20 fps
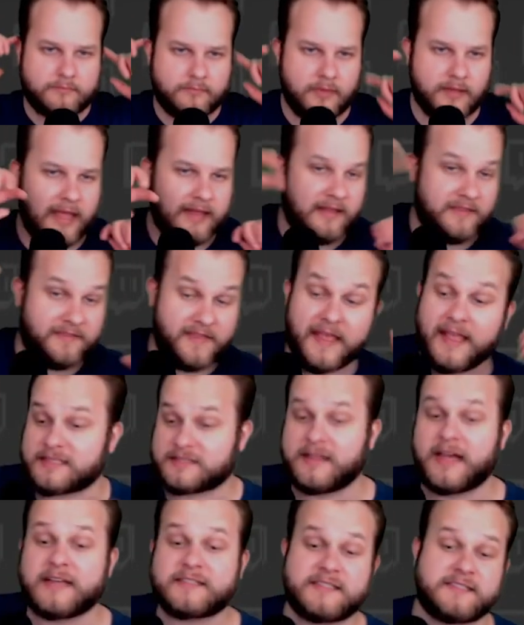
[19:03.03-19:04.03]
And the thing
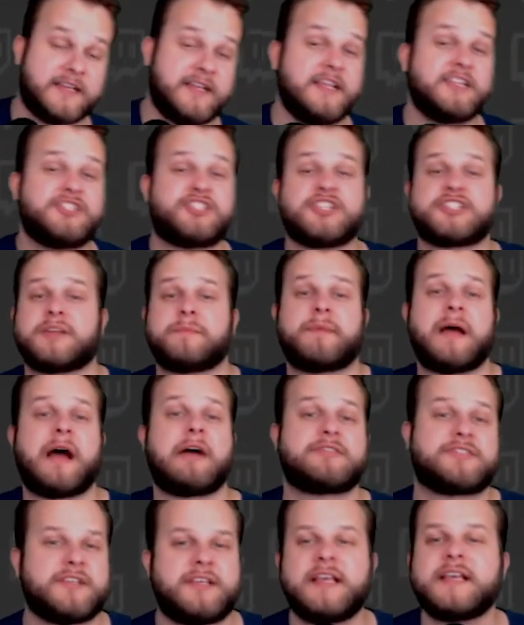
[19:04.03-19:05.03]
is, Lexington, he
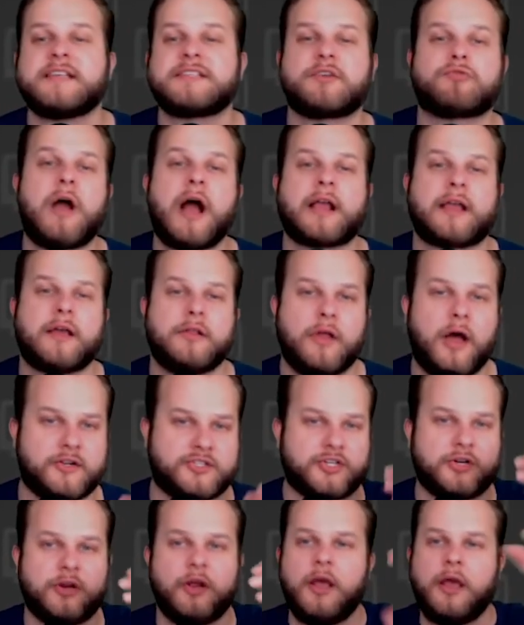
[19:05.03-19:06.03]
has a rocket
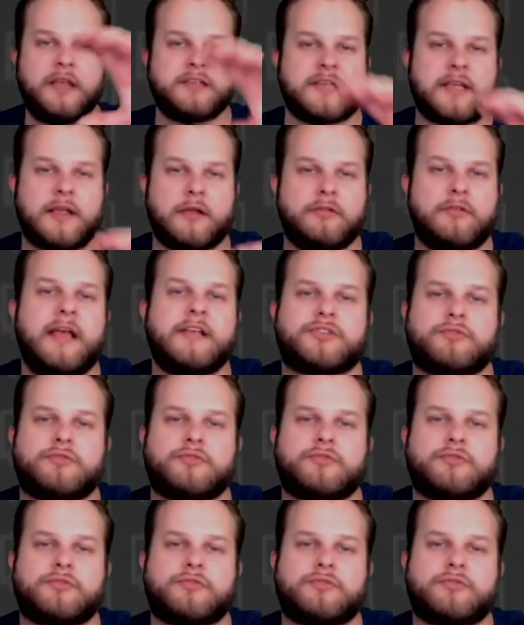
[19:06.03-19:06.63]
launcher. He's like a laser